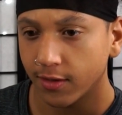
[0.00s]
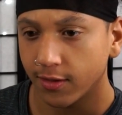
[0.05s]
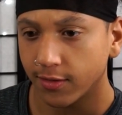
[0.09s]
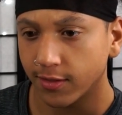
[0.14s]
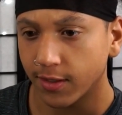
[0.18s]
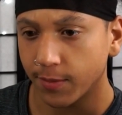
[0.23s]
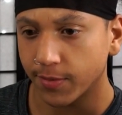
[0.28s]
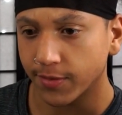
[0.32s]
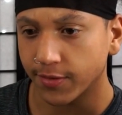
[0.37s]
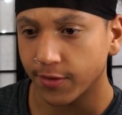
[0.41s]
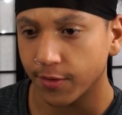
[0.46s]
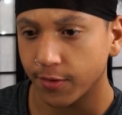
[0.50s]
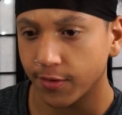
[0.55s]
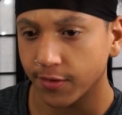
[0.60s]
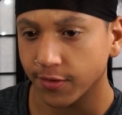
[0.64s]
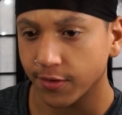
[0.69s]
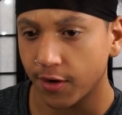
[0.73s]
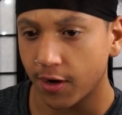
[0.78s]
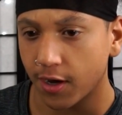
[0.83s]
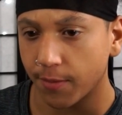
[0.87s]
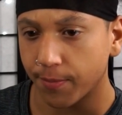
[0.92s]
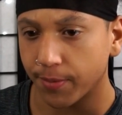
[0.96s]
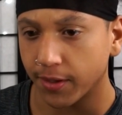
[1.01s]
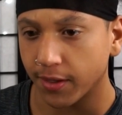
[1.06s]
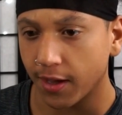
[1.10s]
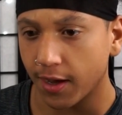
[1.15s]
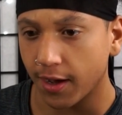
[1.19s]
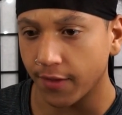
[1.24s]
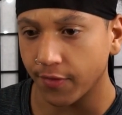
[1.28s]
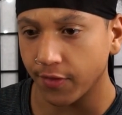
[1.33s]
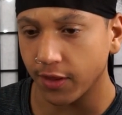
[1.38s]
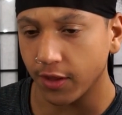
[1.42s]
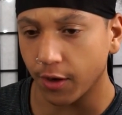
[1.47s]
This episode is called
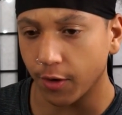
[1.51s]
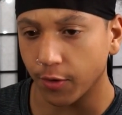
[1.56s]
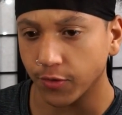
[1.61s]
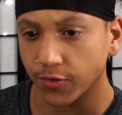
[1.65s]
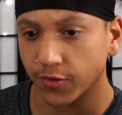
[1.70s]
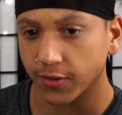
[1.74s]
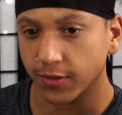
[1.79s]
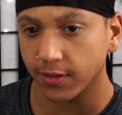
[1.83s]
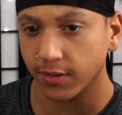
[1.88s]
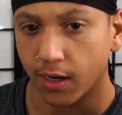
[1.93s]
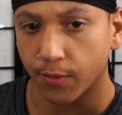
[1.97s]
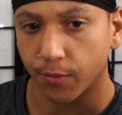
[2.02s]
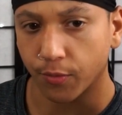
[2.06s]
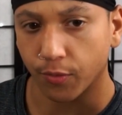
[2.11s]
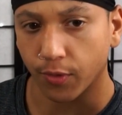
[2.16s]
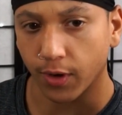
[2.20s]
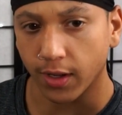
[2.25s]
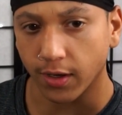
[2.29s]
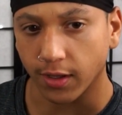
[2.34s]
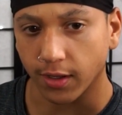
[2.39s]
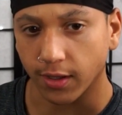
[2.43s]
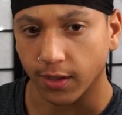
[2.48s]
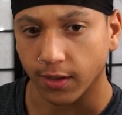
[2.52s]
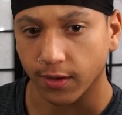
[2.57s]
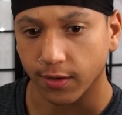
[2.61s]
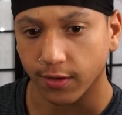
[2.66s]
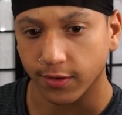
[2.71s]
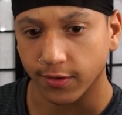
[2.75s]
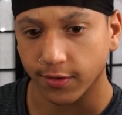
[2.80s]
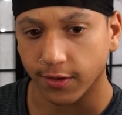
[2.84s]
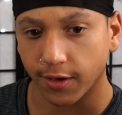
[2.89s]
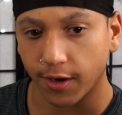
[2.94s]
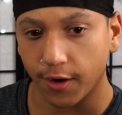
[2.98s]
Beyond the Ocean. I'm ready.
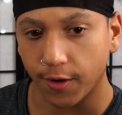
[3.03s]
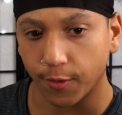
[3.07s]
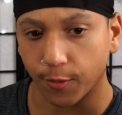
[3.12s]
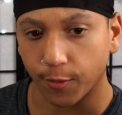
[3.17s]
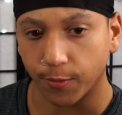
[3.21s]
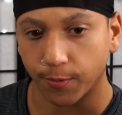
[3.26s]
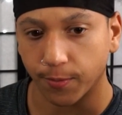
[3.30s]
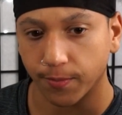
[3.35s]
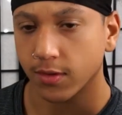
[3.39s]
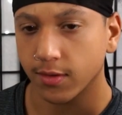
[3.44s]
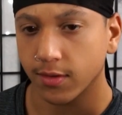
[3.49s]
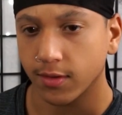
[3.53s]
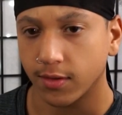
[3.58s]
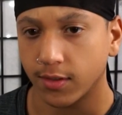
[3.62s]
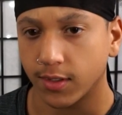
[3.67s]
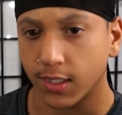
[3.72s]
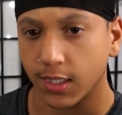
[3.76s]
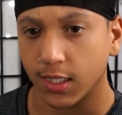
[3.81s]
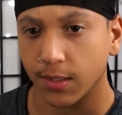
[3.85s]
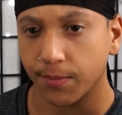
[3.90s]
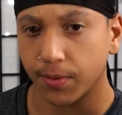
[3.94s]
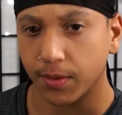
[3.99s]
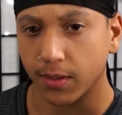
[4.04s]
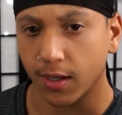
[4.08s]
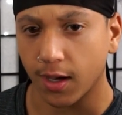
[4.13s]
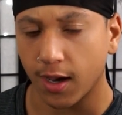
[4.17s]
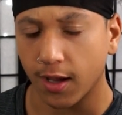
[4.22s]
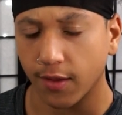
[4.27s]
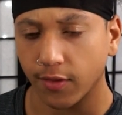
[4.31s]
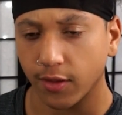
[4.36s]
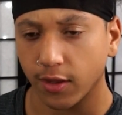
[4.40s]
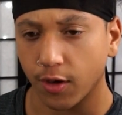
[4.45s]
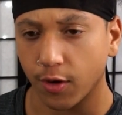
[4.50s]
Let's go. This is indeed
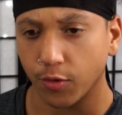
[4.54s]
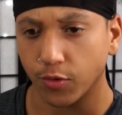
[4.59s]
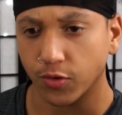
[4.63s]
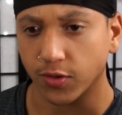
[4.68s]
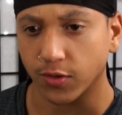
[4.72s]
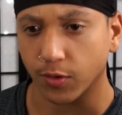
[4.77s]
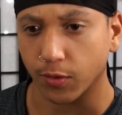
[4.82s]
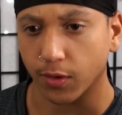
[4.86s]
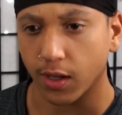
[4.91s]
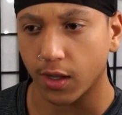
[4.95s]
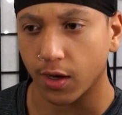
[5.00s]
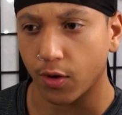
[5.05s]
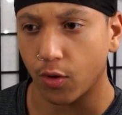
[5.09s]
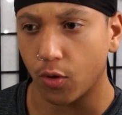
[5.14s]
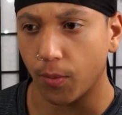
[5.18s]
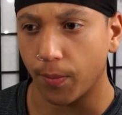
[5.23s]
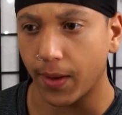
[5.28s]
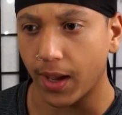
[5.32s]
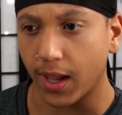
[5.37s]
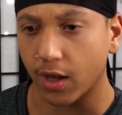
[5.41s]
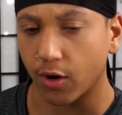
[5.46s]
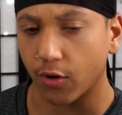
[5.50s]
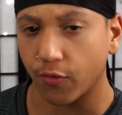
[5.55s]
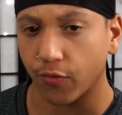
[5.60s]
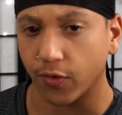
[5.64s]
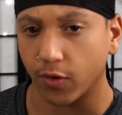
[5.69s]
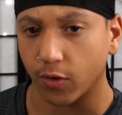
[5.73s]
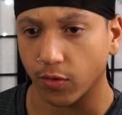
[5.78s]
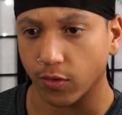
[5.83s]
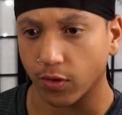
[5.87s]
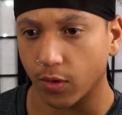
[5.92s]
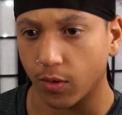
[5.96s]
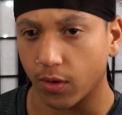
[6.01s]
Beyond the Ocean. We got a whole
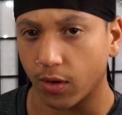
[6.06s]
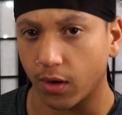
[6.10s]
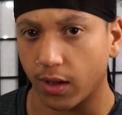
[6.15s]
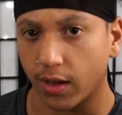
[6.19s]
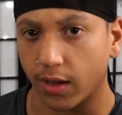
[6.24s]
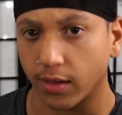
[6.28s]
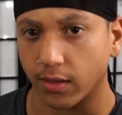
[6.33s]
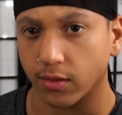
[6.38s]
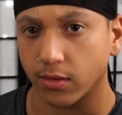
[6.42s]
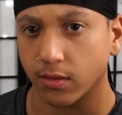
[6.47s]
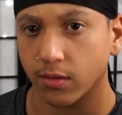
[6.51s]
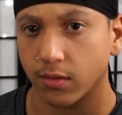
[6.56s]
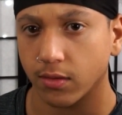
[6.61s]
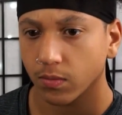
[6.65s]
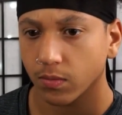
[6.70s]
battlefield going on.